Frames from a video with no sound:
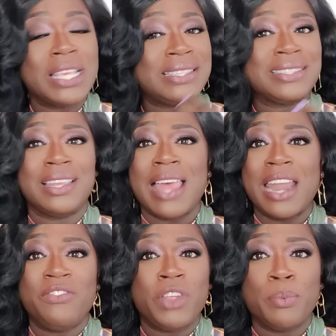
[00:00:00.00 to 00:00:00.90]
This is a
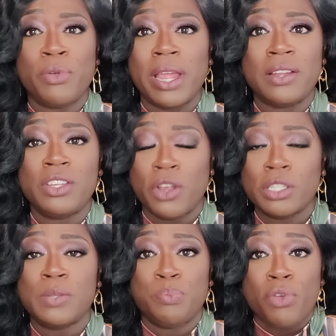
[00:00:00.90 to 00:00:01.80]
lot of your,
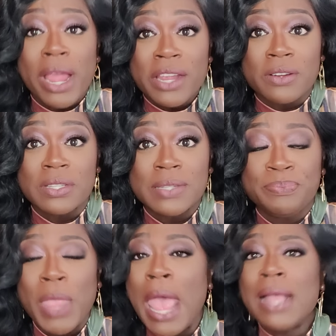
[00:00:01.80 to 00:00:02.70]
your prayers.
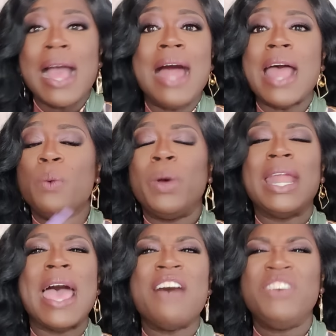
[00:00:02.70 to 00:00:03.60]
God, I
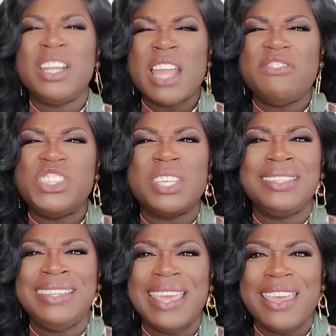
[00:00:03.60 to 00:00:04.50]
want to have enough
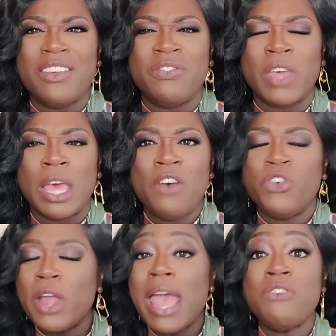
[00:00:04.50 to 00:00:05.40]
to give
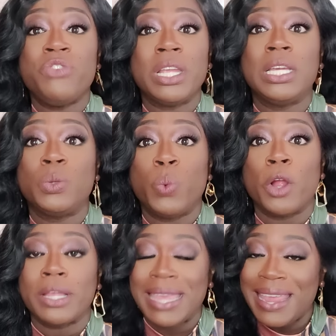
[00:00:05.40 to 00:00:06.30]
for every good
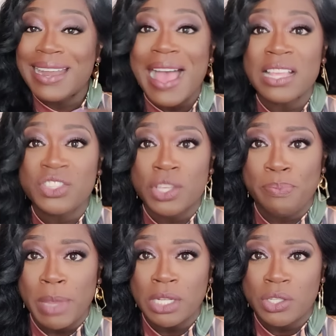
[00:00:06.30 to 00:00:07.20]
work can I
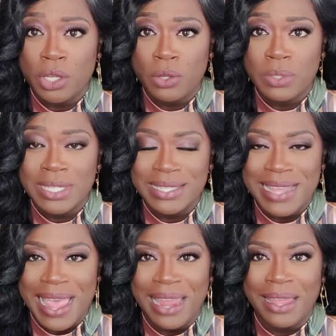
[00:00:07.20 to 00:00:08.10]
submit to you
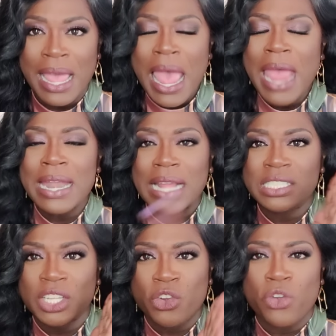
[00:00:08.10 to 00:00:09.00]
today. And I
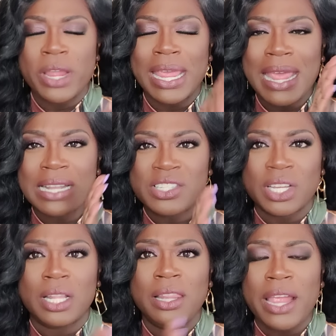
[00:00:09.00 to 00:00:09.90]
decree it and
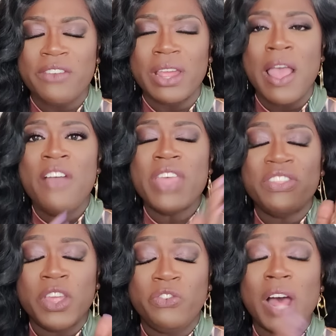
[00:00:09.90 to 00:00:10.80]
declare it
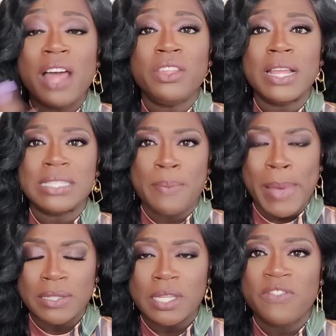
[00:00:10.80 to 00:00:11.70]
that the Father is
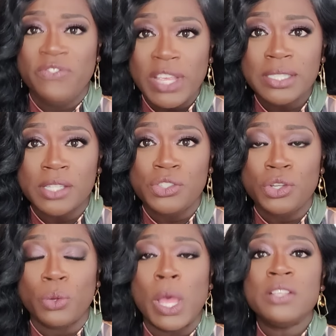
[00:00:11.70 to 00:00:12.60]
about to
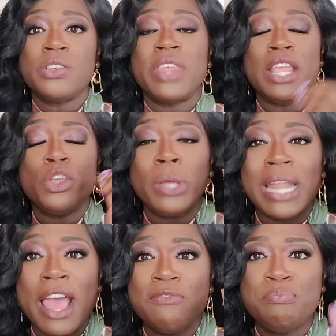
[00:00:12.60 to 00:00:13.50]
visit you so that you
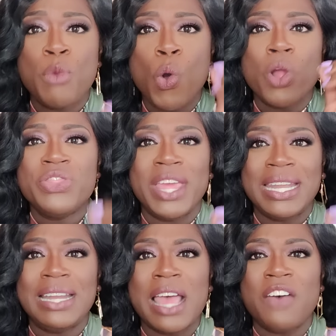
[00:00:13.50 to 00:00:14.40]
can have more
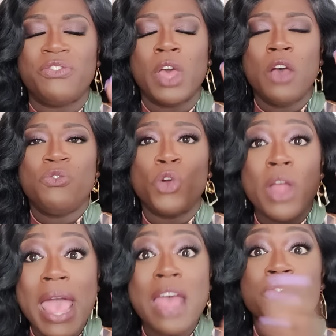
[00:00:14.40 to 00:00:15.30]
than enough
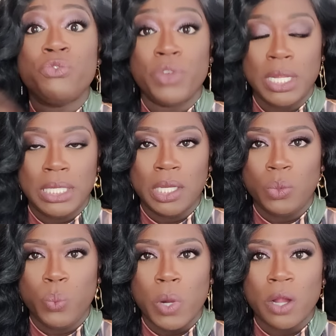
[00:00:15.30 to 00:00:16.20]
for every
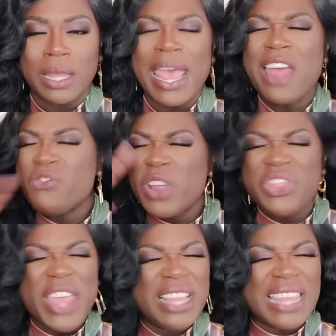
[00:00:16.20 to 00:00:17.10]
good work,
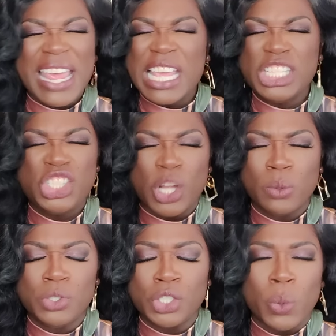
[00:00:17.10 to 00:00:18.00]
everything that he
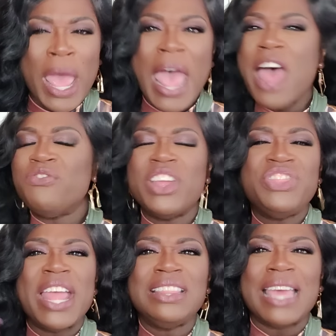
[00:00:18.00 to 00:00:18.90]
showed you,
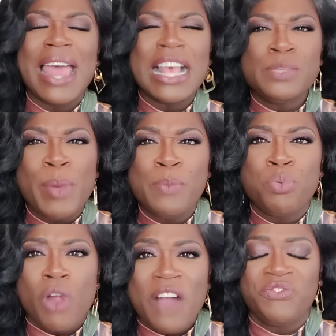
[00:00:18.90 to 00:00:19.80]
everything that has
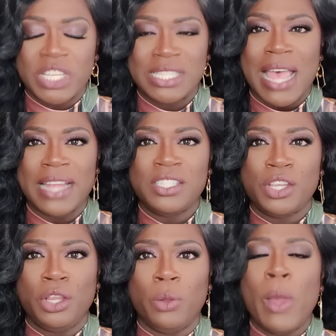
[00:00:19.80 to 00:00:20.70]
been prophesied
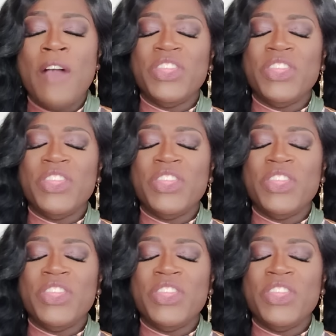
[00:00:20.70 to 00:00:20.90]
to you.